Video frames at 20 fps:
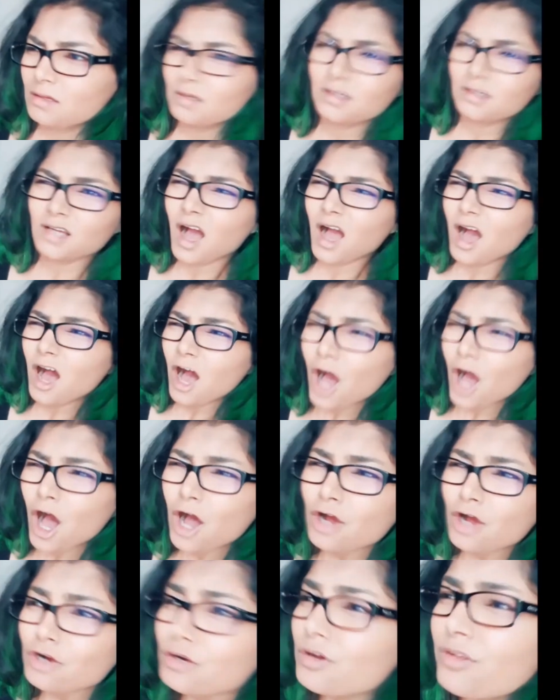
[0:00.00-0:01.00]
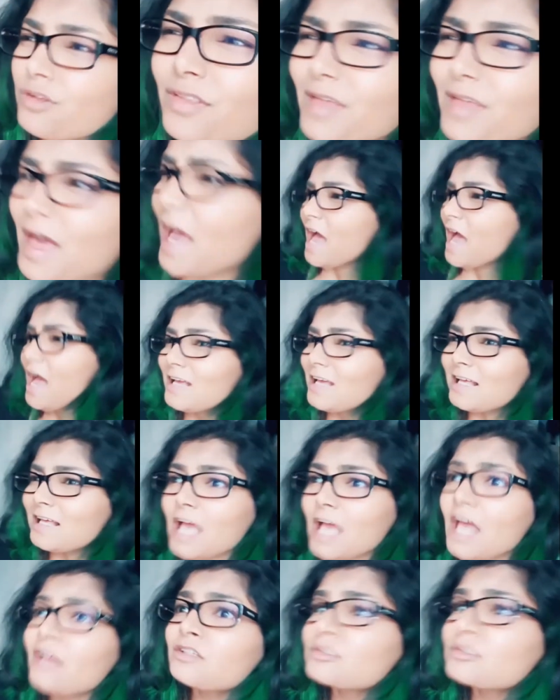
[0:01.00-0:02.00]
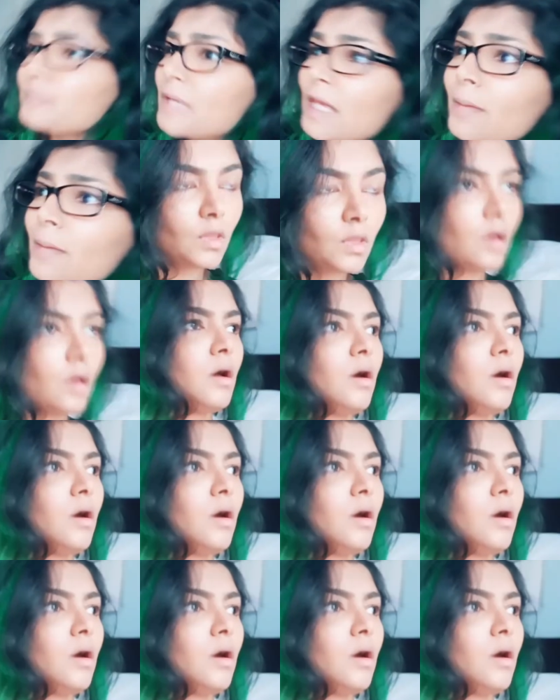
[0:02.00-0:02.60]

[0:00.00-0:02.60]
Carl, that kills people!